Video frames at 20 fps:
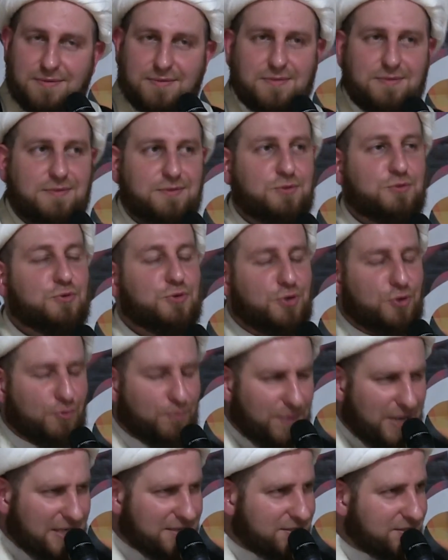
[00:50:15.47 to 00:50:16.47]
do your
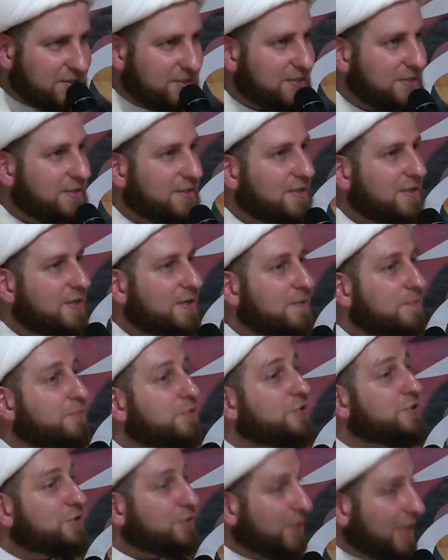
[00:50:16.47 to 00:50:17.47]
best,
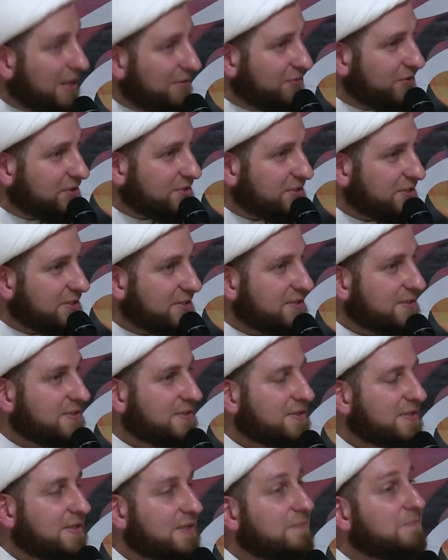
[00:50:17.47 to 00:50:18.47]
put your effort in,
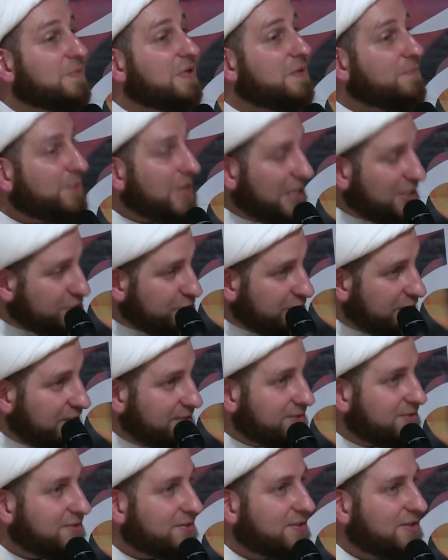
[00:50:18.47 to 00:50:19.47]
be
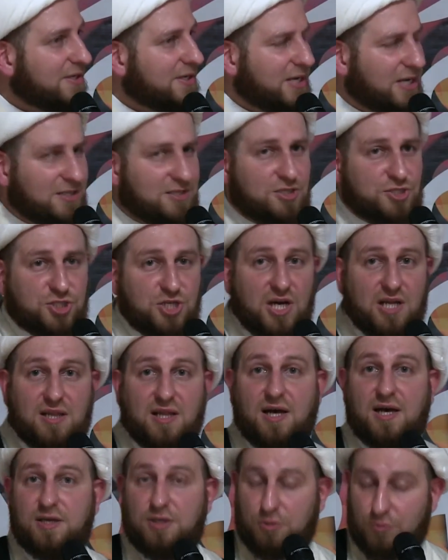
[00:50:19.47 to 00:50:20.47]
patient, and
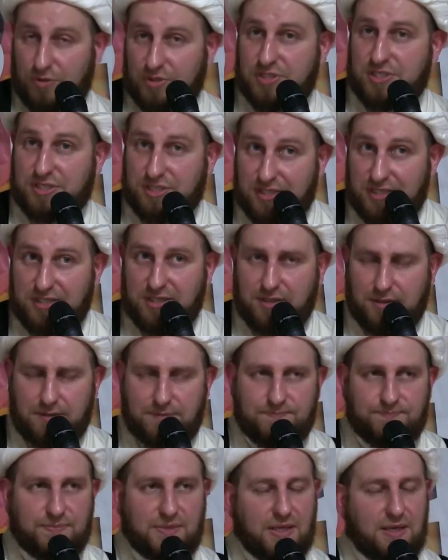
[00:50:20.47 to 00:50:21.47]
inshallah, you will succeed.
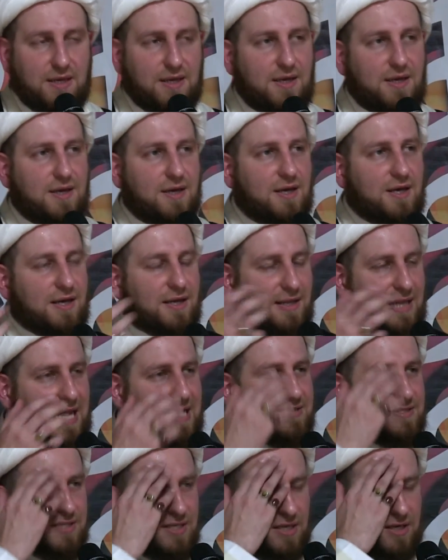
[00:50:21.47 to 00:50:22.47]

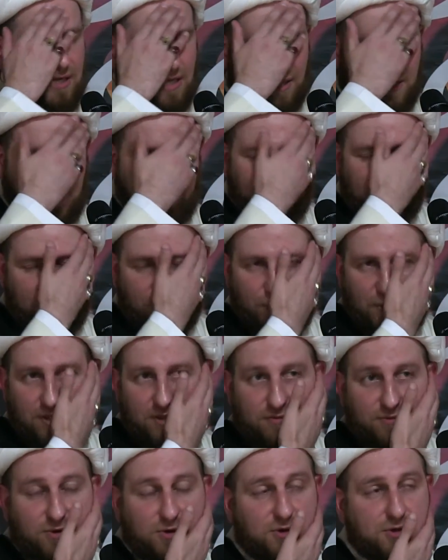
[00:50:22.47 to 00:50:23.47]
Last thing I'll leave you with,
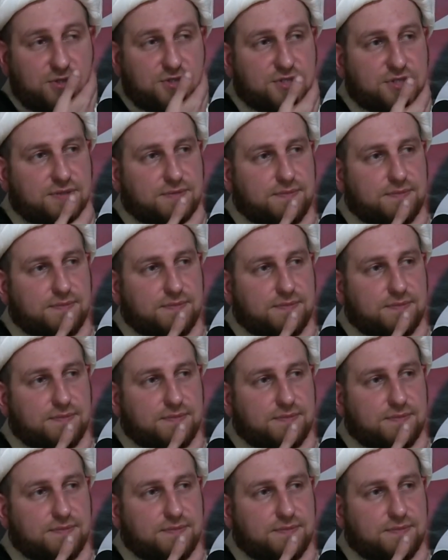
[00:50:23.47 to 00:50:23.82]
of course,